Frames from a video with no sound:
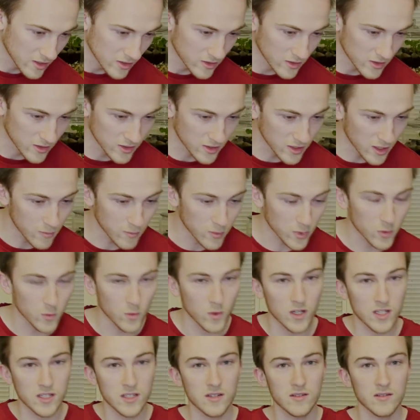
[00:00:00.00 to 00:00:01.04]
the number
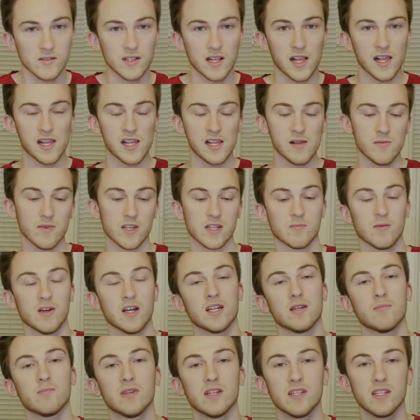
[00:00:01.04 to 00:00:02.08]
one game, in my
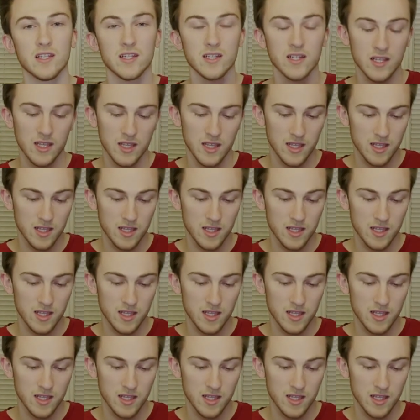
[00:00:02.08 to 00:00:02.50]
opinion,